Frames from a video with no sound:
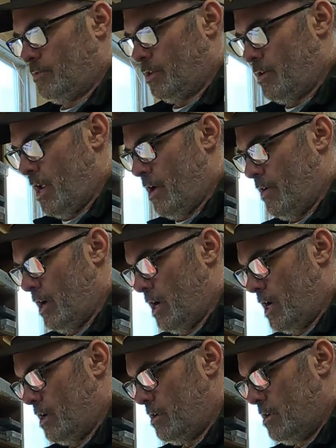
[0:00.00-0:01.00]
So now I
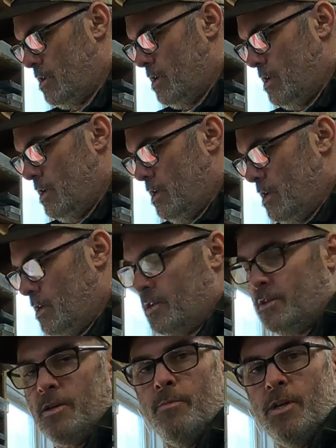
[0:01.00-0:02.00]
got
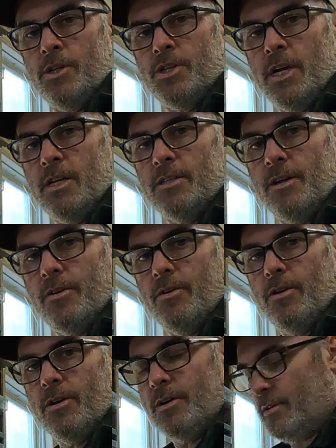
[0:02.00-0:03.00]
Summit and jegs on the
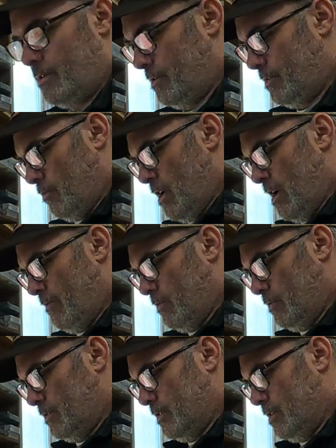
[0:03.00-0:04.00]
car,
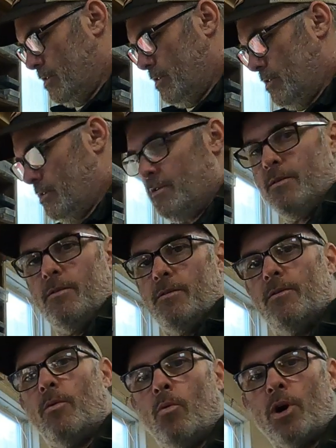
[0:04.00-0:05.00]
rivals,
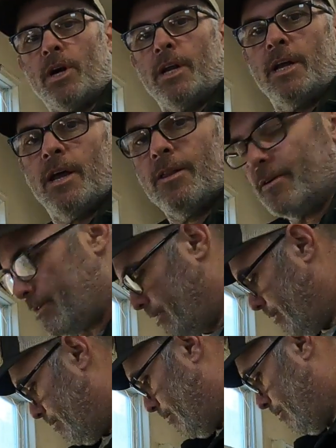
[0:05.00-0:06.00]
working together.
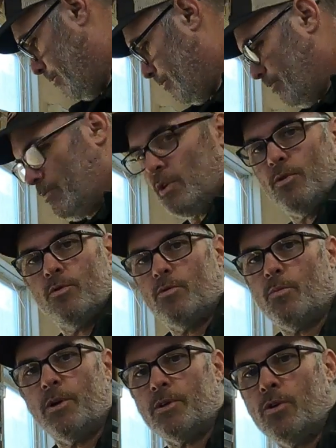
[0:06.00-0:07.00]

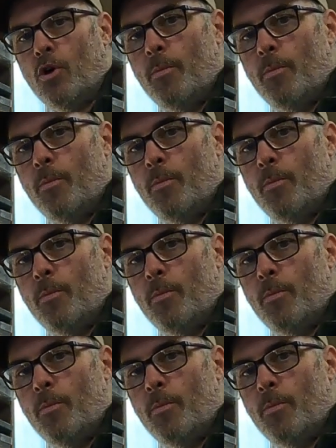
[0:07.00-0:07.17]
That's what it's all